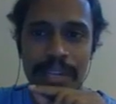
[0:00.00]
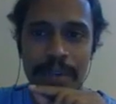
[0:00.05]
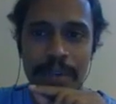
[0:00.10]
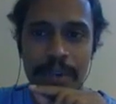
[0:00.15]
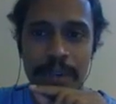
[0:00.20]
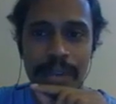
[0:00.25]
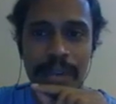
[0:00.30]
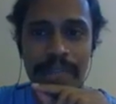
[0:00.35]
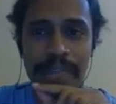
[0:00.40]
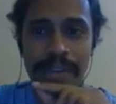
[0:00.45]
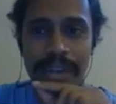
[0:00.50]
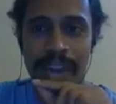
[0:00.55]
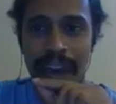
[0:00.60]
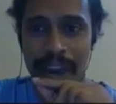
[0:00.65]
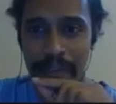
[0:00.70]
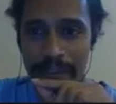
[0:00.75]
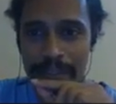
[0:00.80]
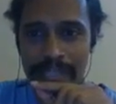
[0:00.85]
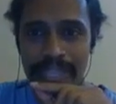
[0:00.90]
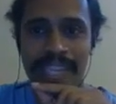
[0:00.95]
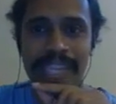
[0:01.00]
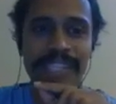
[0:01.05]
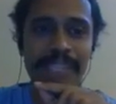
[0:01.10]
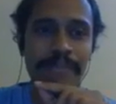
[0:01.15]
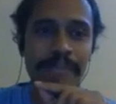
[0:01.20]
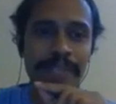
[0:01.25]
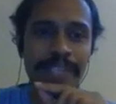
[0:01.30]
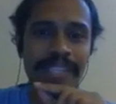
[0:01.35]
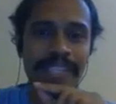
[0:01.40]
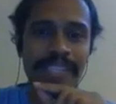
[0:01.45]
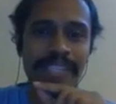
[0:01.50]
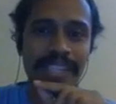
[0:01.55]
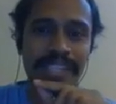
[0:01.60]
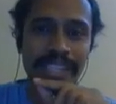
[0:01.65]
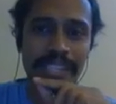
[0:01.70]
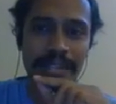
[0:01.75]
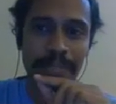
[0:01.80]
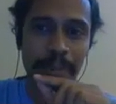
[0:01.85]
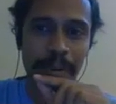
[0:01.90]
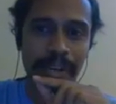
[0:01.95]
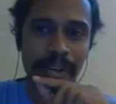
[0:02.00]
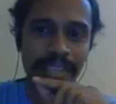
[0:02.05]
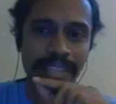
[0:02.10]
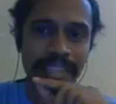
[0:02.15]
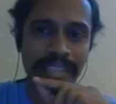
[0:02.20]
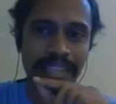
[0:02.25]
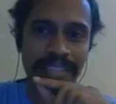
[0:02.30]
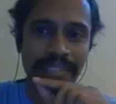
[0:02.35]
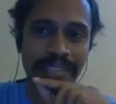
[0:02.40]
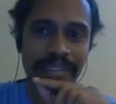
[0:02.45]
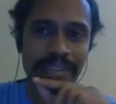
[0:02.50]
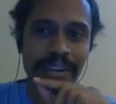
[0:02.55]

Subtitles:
Today we have with us Mr. Sanjit Mohanty,